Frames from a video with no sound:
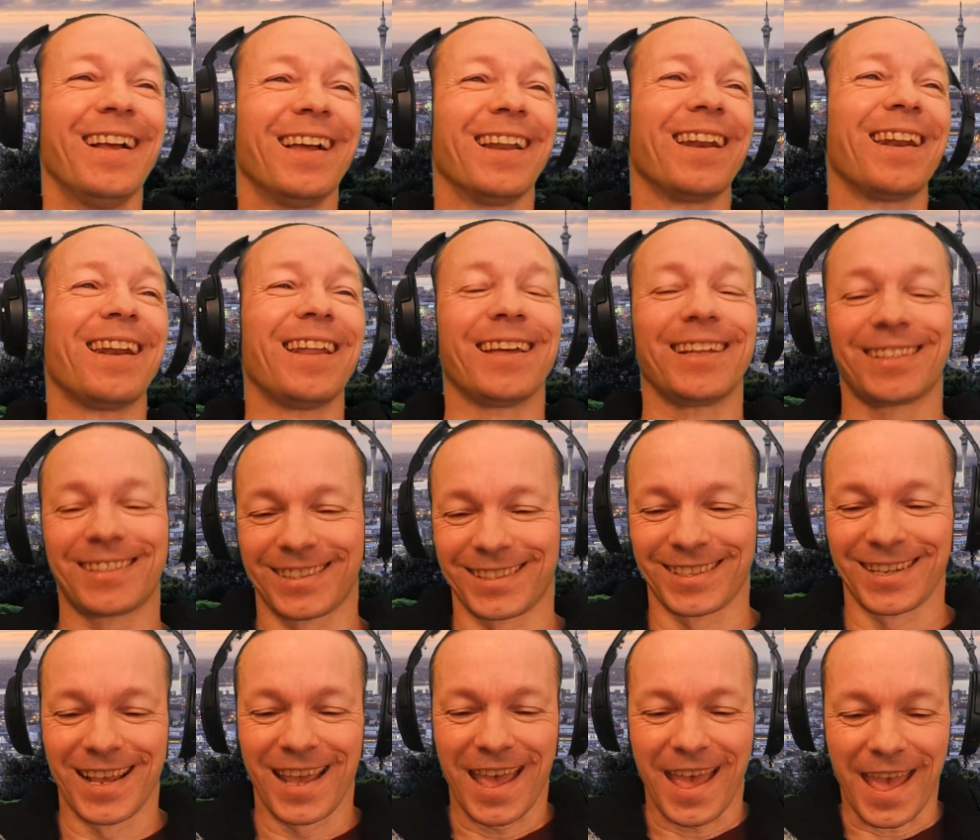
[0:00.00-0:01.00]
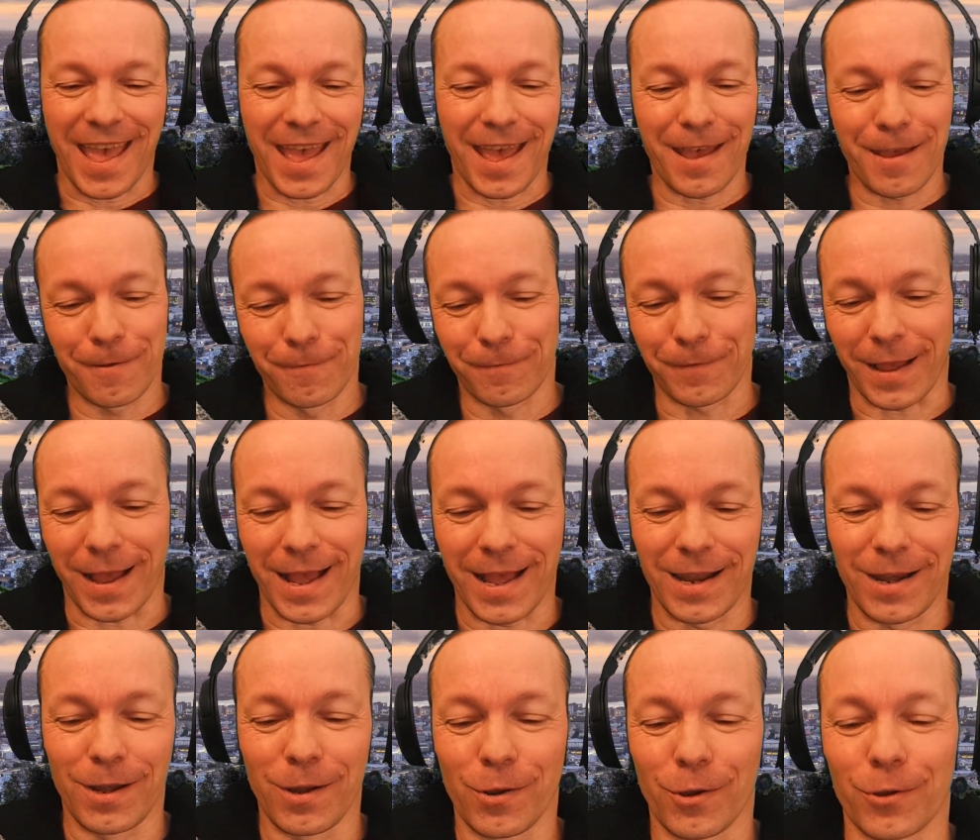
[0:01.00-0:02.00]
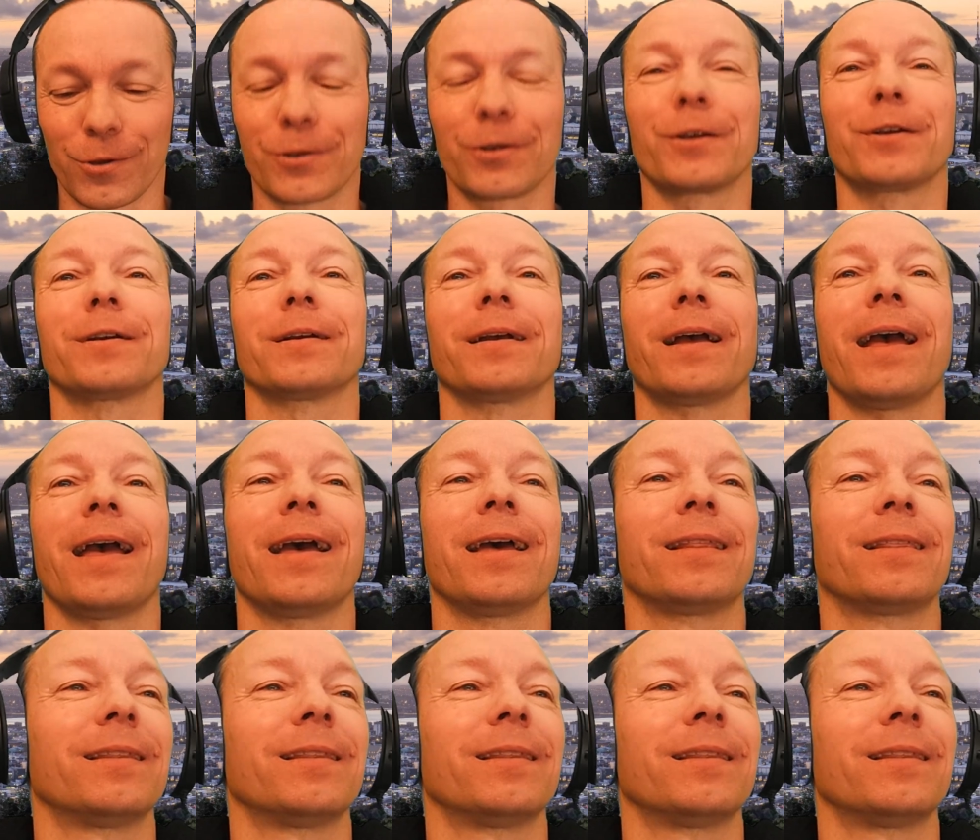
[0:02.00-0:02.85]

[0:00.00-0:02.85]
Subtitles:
Let's have a look at